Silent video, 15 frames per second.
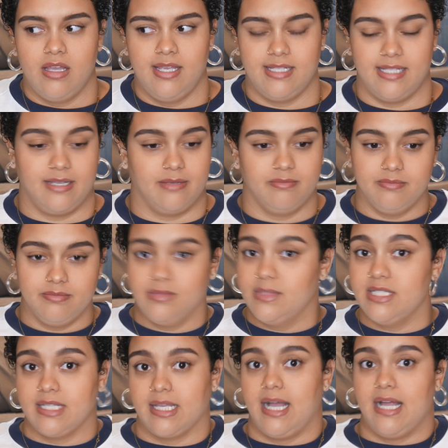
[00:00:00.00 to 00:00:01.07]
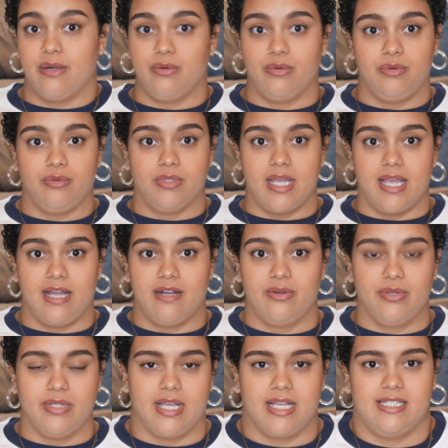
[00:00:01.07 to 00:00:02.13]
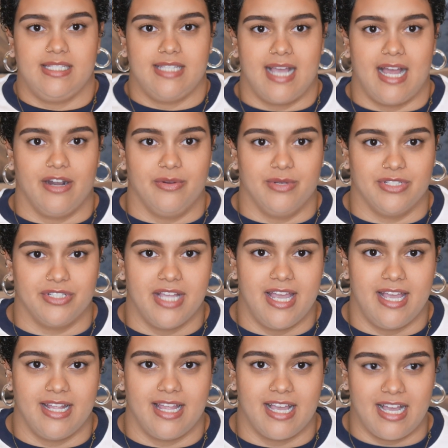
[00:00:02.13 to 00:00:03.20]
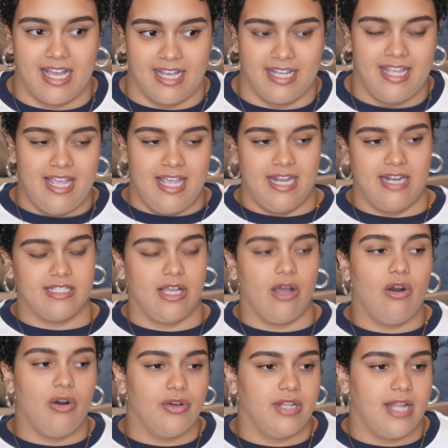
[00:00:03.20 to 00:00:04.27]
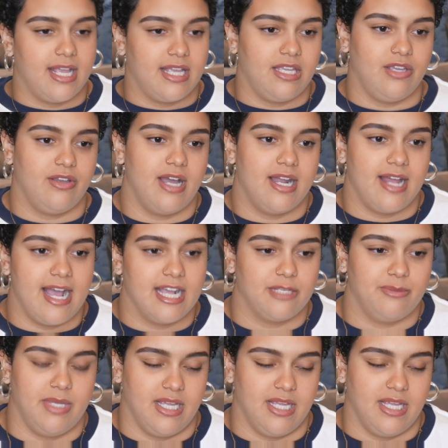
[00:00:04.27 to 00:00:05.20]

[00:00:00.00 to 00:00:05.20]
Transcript: I don't know, because he's like, I don't know what you're saying, like, and I was like, oh, like, you gotta ask me.